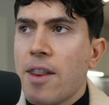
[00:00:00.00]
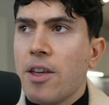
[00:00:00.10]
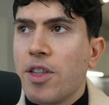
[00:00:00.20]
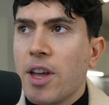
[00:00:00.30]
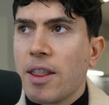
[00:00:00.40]
the
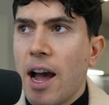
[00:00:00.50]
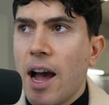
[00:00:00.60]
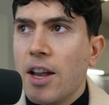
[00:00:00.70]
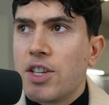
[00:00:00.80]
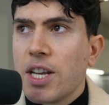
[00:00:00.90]
thing
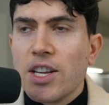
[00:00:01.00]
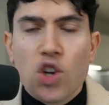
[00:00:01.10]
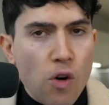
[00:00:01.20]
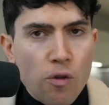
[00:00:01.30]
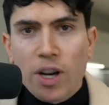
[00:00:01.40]
that is
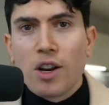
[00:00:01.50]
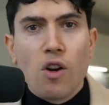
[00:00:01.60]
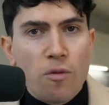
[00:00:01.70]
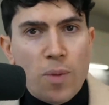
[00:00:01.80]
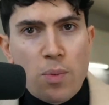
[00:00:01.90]
hovering in a
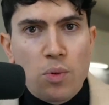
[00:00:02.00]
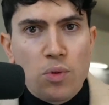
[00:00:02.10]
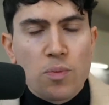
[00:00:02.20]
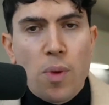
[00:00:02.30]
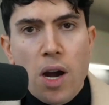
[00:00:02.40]
lot of
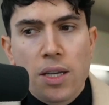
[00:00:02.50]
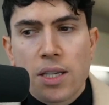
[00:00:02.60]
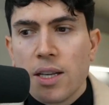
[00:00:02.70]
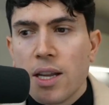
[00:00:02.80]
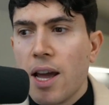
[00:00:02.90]
people's
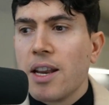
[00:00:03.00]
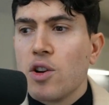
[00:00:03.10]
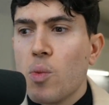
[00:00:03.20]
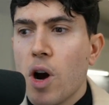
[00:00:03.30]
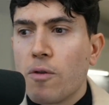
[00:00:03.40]
minds and in
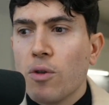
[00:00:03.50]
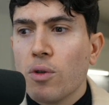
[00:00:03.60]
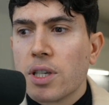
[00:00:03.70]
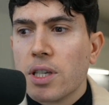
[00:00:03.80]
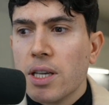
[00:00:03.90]
your
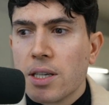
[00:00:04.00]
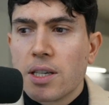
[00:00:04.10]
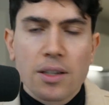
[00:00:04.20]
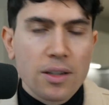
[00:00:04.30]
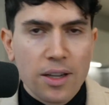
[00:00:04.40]
workforce
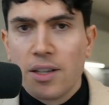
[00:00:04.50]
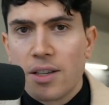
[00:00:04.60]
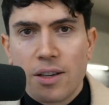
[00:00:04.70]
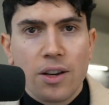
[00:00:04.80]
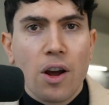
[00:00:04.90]
is,
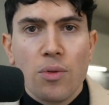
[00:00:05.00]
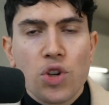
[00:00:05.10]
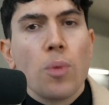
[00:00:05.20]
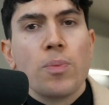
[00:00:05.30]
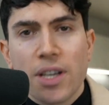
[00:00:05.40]
you know,
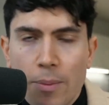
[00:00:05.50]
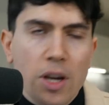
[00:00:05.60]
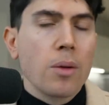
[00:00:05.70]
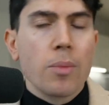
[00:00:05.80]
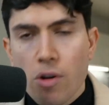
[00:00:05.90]
jobs and am I
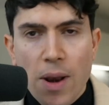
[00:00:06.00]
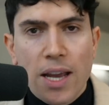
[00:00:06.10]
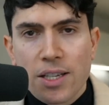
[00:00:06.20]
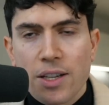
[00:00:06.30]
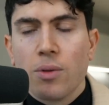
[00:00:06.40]
going to be
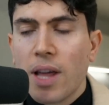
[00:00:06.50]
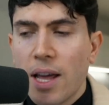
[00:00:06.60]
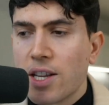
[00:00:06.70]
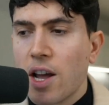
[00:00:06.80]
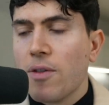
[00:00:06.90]
replaced and all
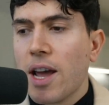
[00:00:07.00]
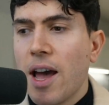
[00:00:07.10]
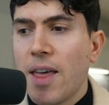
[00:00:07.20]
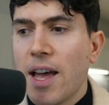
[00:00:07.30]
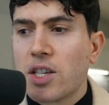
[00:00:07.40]
that stuff. And
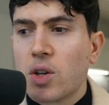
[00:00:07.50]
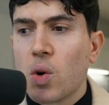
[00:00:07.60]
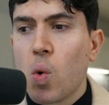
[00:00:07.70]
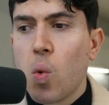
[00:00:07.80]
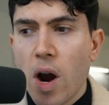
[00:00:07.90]
that's
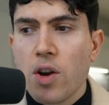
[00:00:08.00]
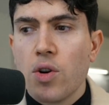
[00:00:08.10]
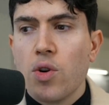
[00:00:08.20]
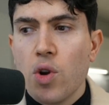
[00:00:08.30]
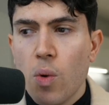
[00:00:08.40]
quite
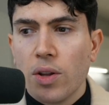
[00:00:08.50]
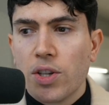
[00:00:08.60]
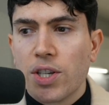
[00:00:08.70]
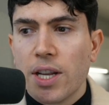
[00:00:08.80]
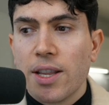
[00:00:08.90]

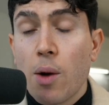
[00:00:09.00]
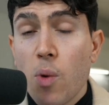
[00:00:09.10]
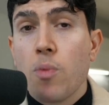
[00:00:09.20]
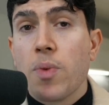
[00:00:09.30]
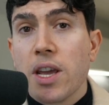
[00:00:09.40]
nuanced, and there
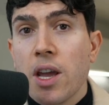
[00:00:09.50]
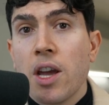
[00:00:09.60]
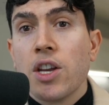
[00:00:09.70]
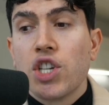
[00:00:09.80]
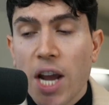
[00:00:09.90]
will be
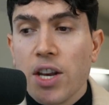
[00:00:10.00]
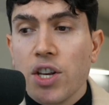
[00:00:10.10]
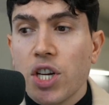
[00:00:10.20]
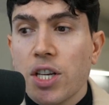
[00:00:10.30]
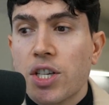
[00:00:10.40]

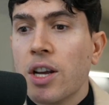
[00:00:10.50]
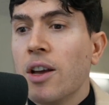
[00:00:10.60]
changes.